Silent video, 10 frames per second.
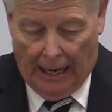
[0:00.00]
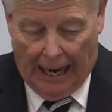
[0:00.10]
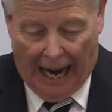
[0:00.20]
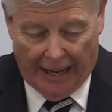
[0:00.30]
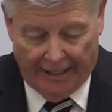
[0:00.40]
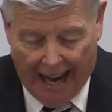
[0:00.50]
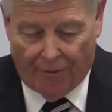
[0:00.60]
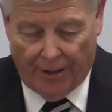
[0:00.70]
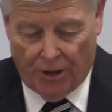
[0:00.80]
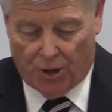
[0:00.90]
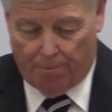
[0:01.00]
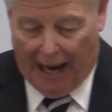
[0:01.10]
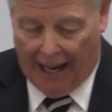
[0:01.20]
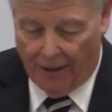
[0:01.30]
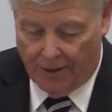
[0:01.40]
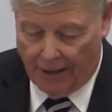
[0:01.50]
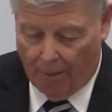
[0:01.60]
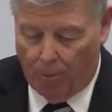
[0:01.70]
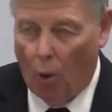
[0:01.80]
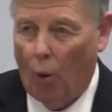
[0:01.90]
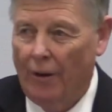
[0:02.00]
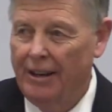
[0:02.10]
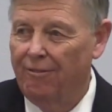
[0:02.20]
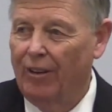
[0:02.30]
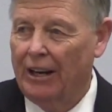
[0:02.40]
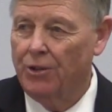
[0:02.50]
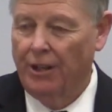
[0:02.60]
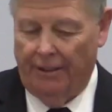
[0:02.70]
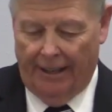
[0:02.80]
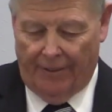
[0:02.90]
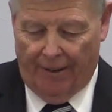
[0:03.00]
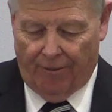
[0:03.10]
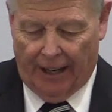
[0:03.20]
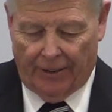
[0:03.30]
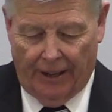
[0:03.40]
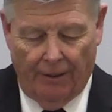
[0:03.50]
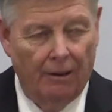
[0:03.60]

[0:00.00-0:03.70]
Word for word: I never despise and abhor the affliction of the afflicted.